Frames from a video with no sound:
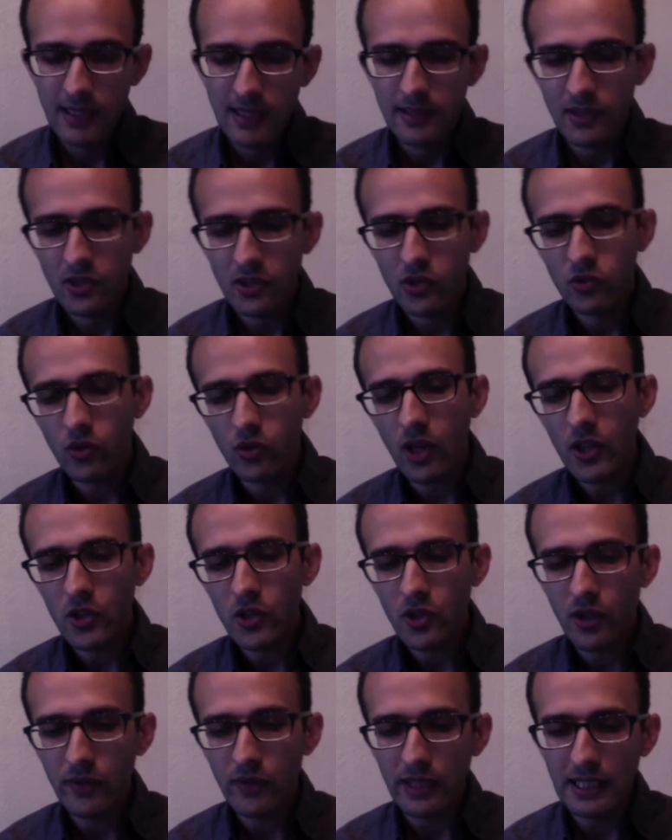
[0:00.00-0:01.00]
the
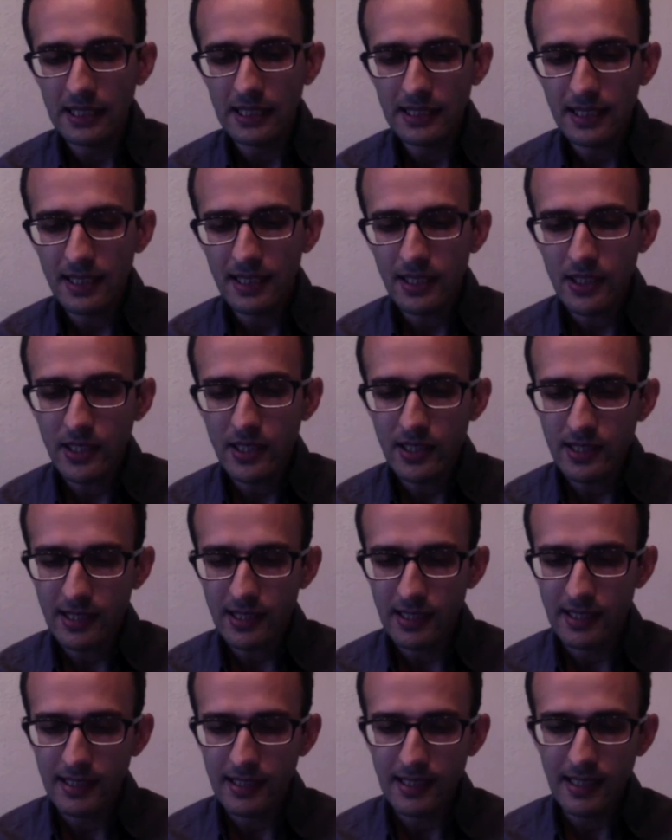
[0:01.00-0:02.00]
structure of intelligence
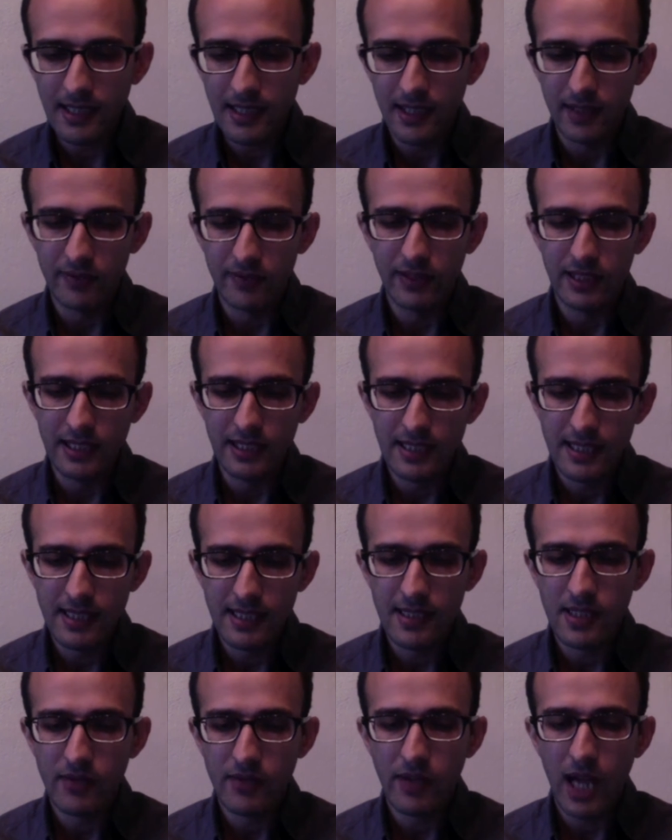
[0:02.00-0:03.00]
itself, in the
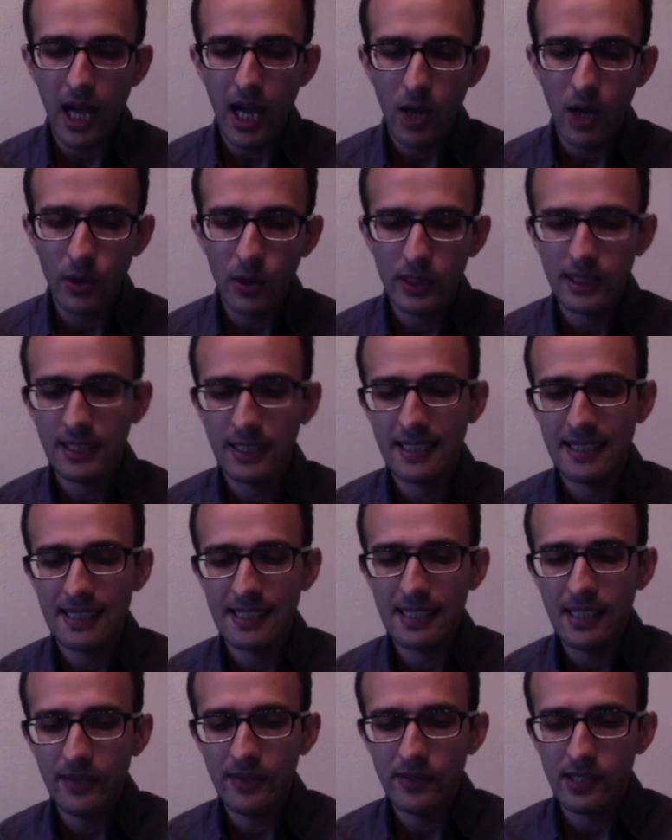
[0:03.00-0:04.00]
sense of how it
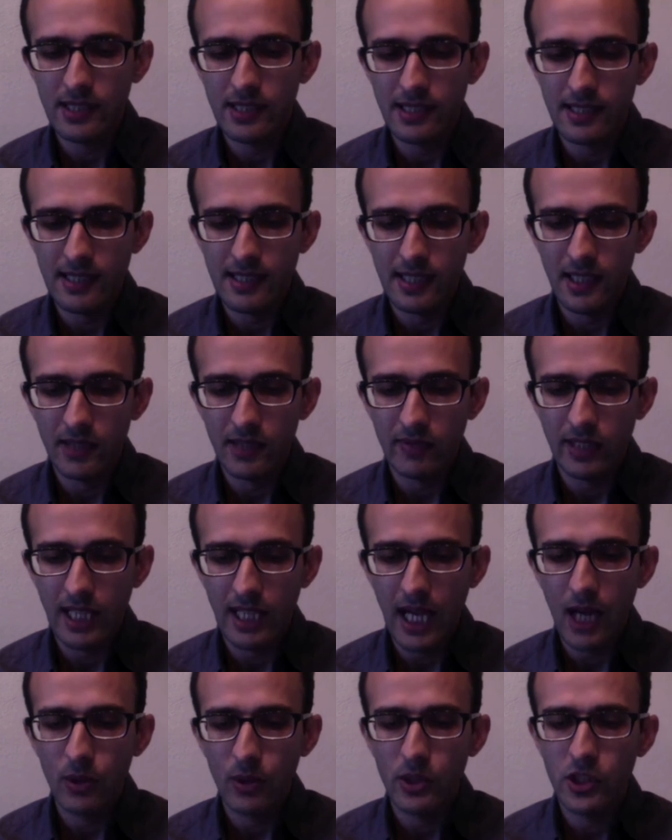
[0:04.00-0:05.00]
conceives itself and
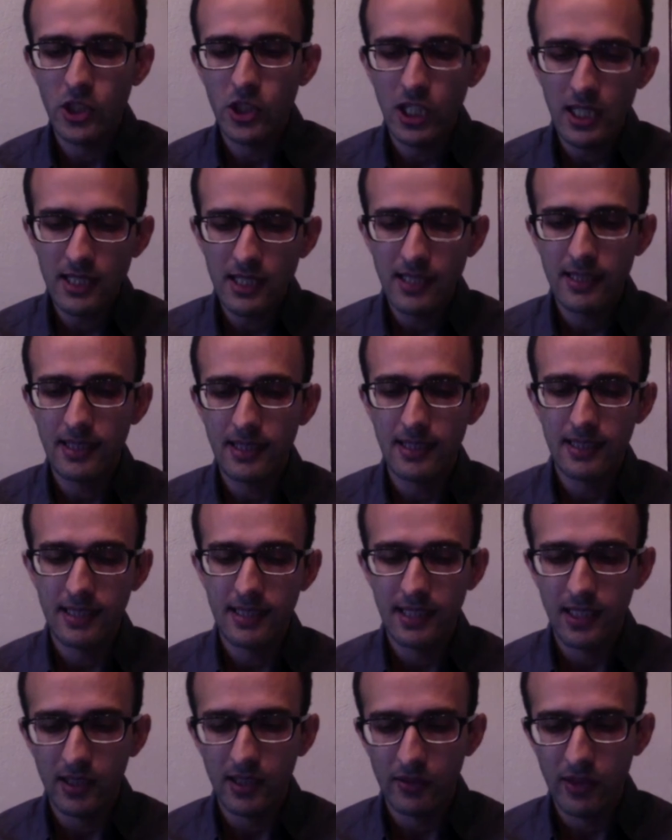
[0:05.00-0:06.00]
how it changes
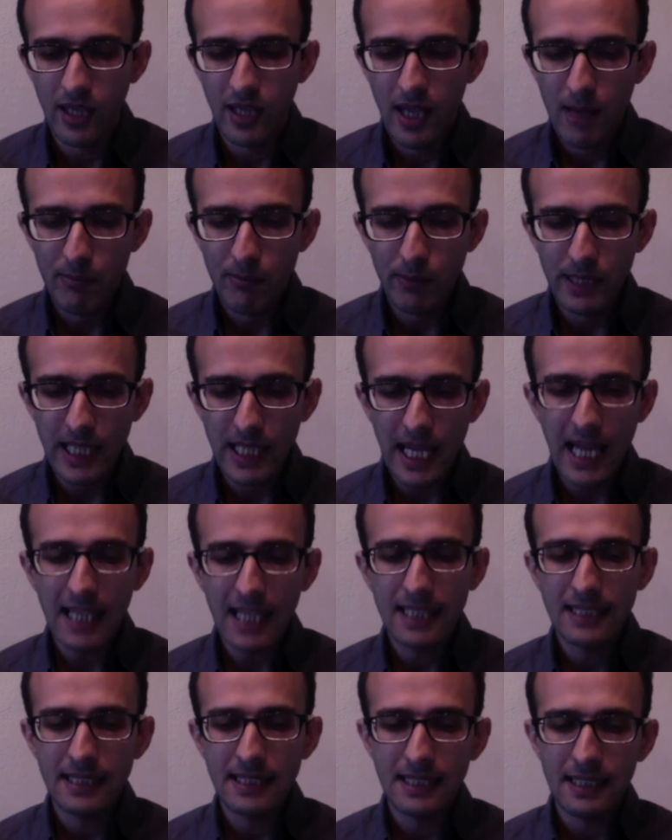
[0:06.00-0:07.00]
itself by
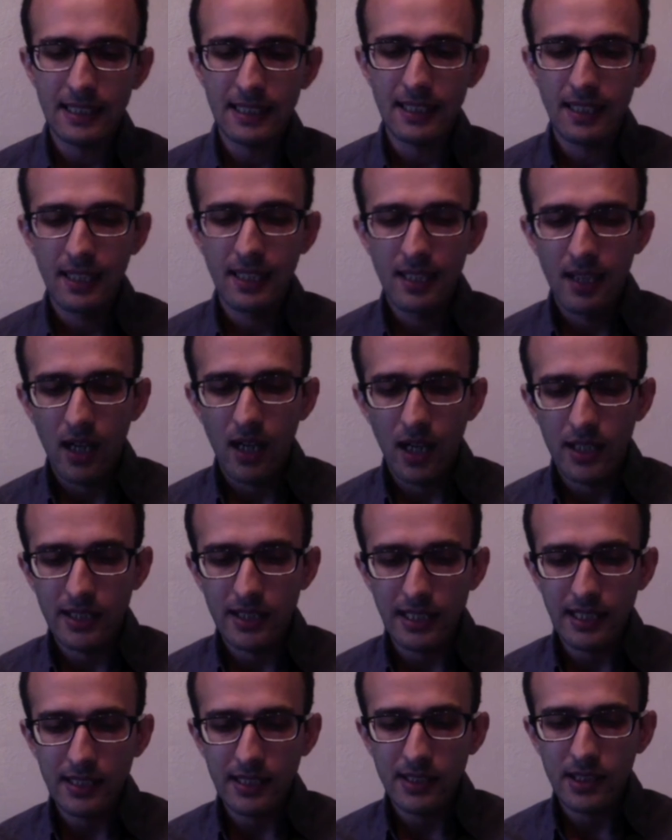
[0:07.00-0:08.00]
acting on
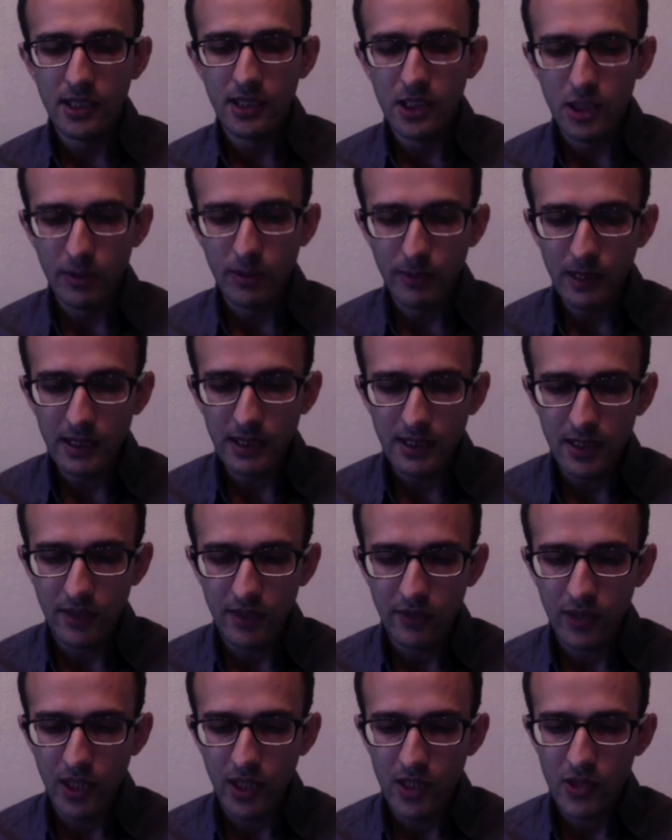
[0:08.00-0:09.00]
the intelligibility
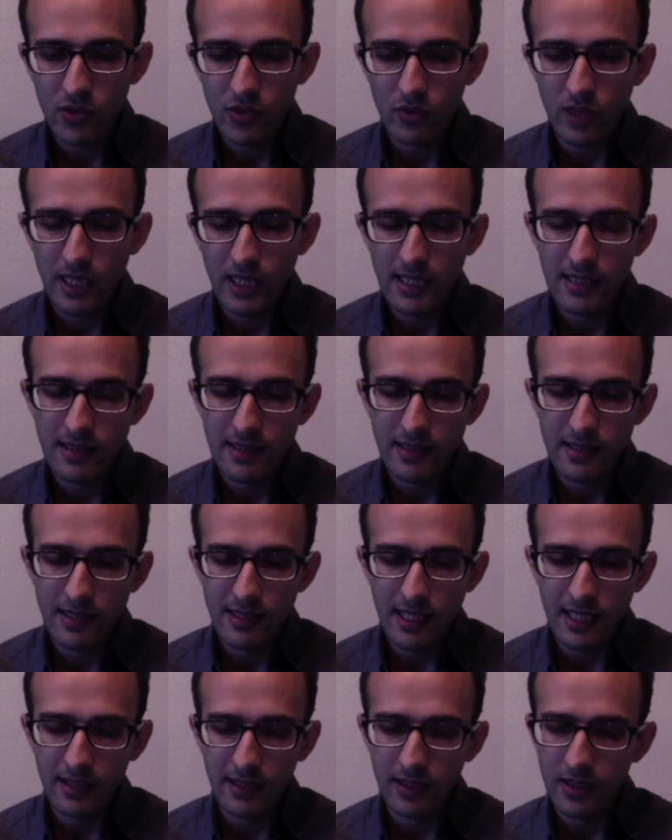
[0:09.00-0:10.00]
of constraints
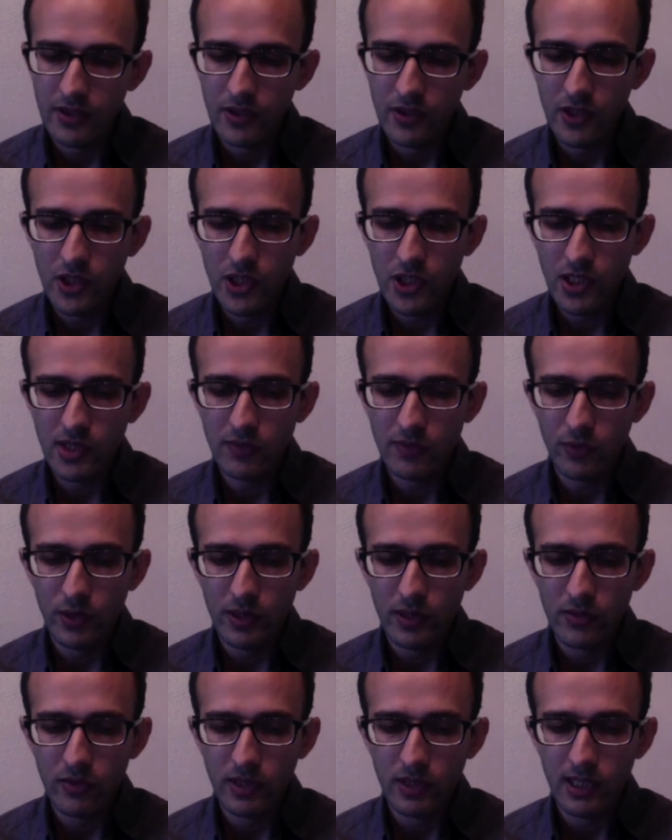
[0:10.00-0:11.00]
and conditions for
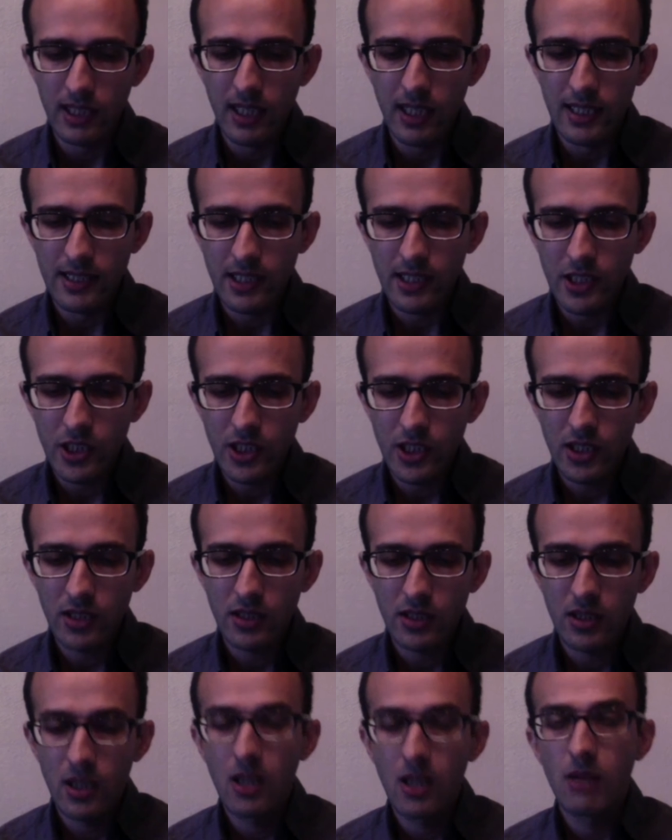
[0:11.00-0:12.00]
its
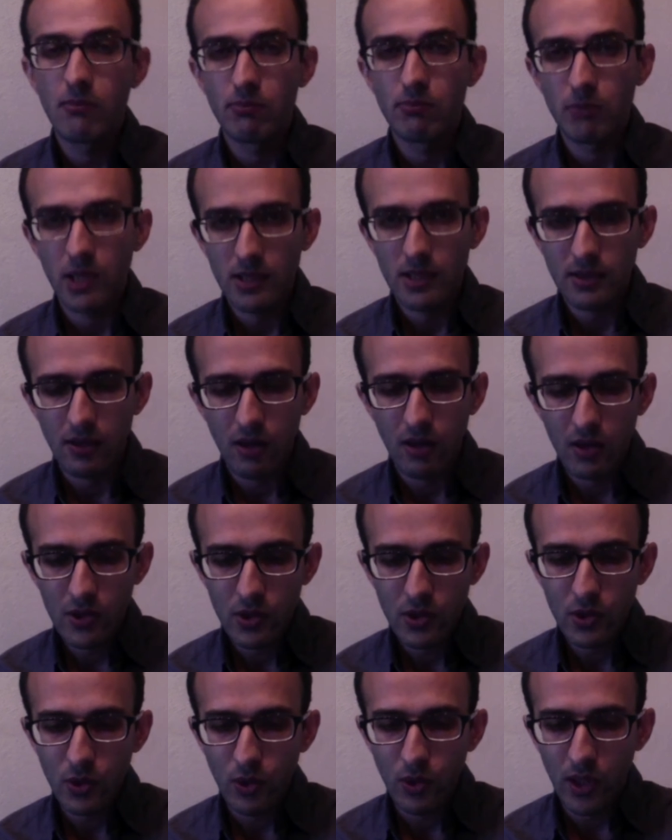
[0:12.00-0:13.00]
realization, must
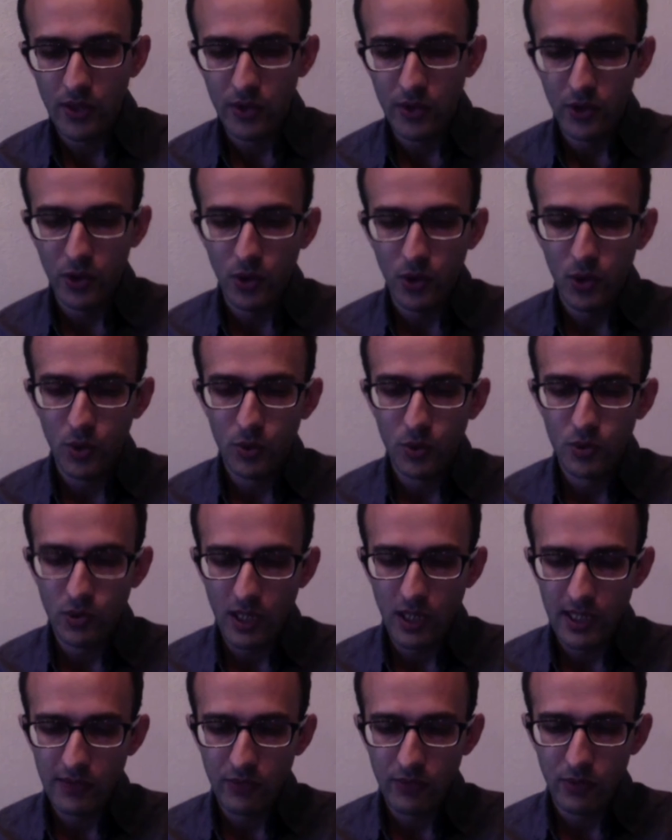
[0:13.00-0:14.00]
also undergo
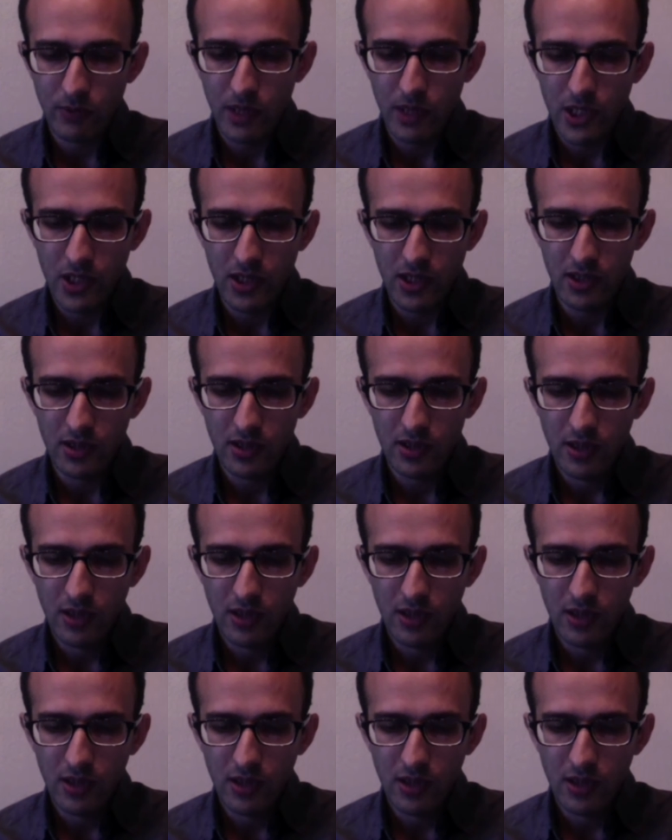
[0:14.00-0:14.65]
transformation.